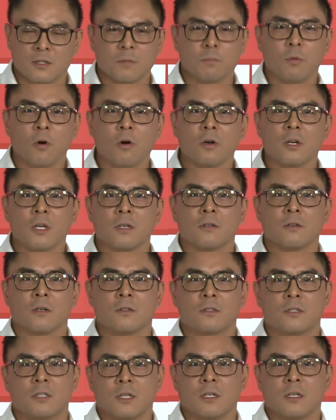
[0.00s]
supporting
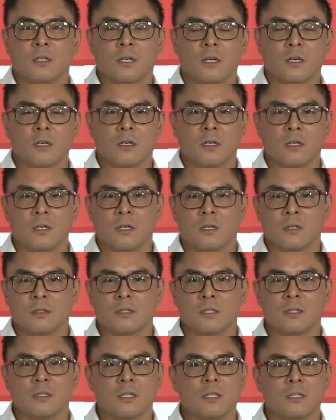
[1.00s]
Growth Gen and our
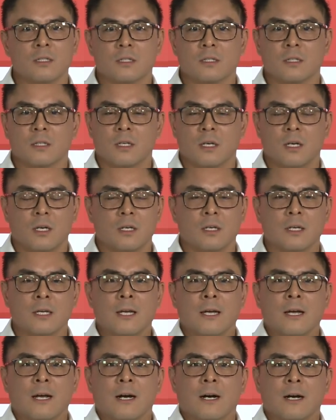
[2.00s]
attendees today.
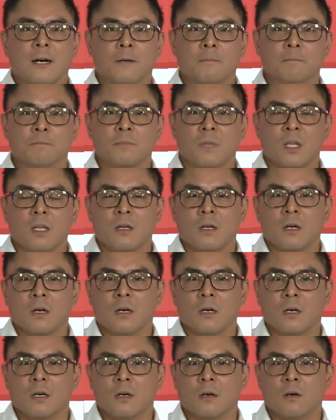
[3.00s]

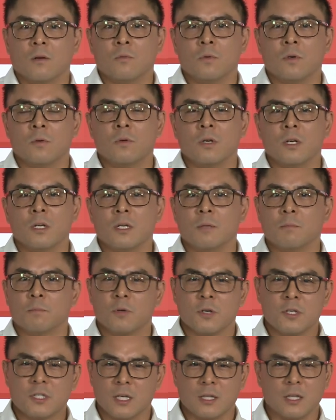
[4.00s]
We really
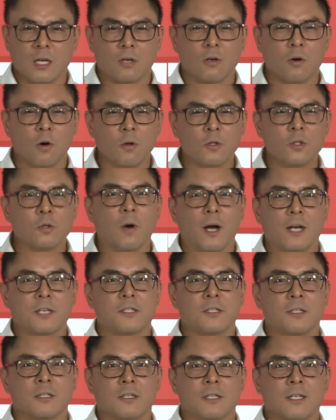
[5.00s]
appreciate that call to
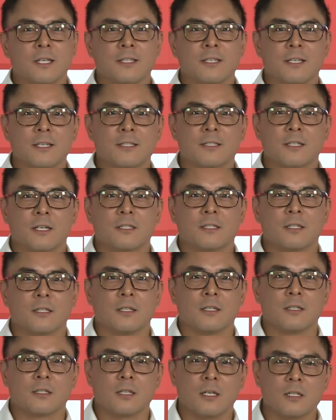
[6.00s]
action is such
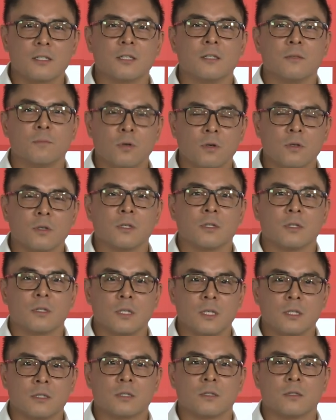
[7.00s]
an important
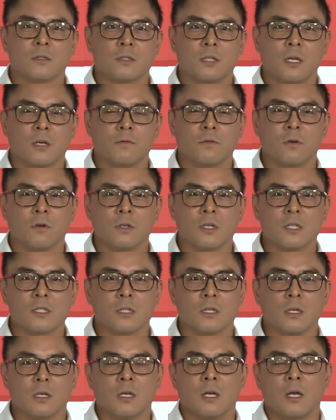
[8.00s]
thing to take forward,
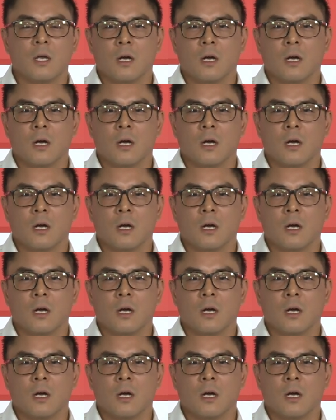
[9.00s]
isn't it?